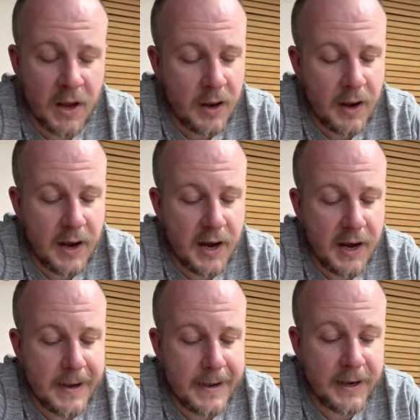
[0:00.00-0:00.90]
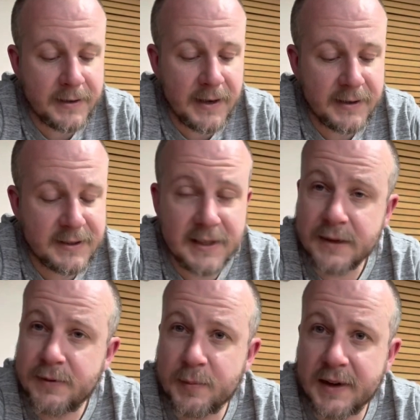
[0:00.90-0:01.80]
and let's see
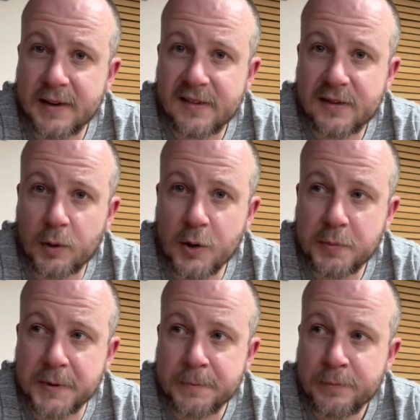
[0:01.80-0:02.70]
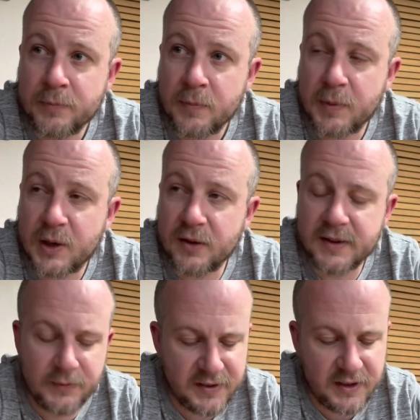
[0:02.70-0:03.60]
if it begins to open. Because
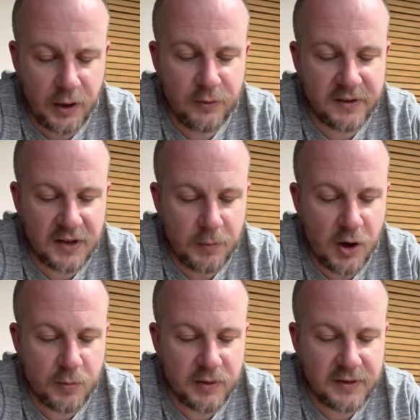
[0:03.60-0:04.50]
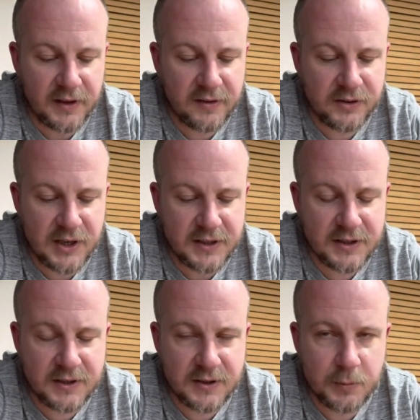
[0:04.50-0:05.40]
if it's closed at the moment, that
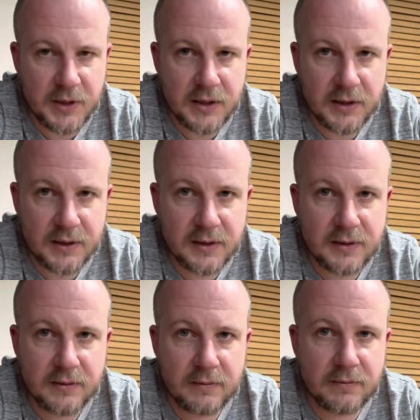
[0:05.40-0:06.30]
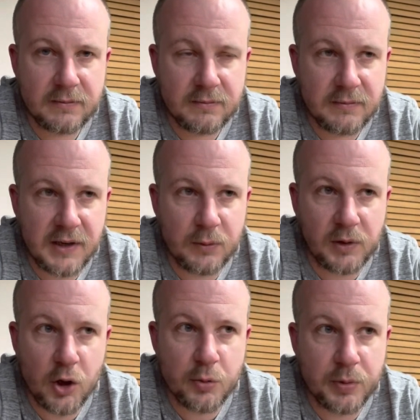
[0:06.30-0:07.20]
suggests to me that it will
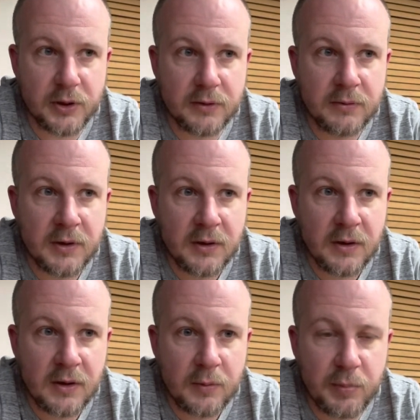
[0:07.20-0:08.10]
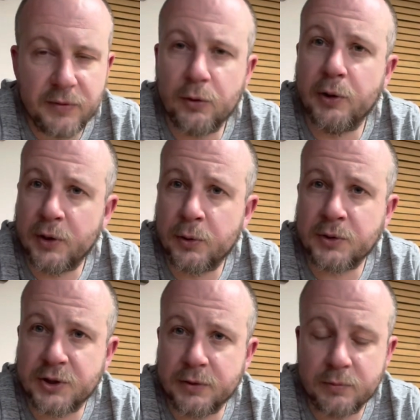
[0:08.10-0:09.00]
open before it ought
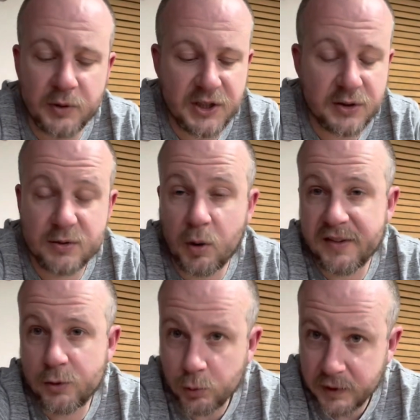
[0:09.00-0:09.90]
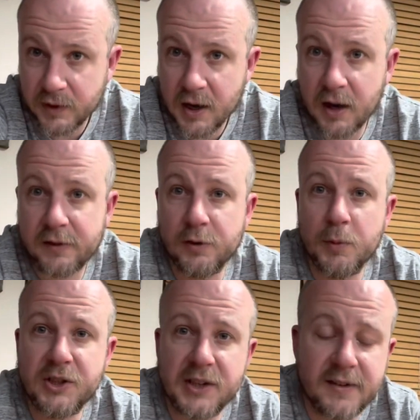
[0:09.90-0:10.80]
to, which is why it's cooling the car too
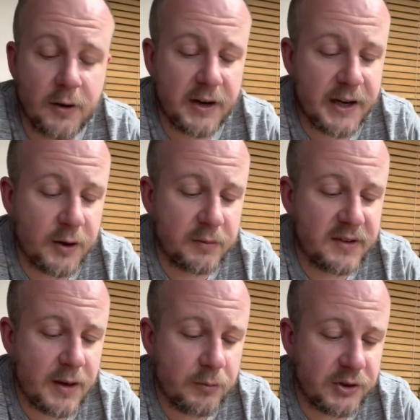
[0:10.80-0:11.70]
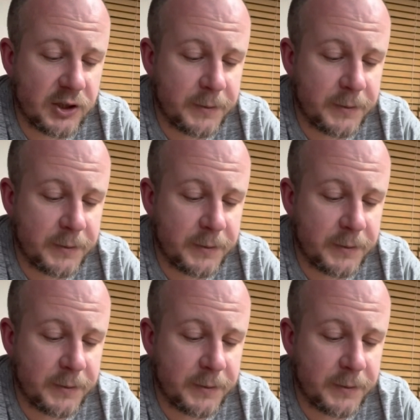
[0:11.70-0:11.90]
much and it's not getting up to temperature.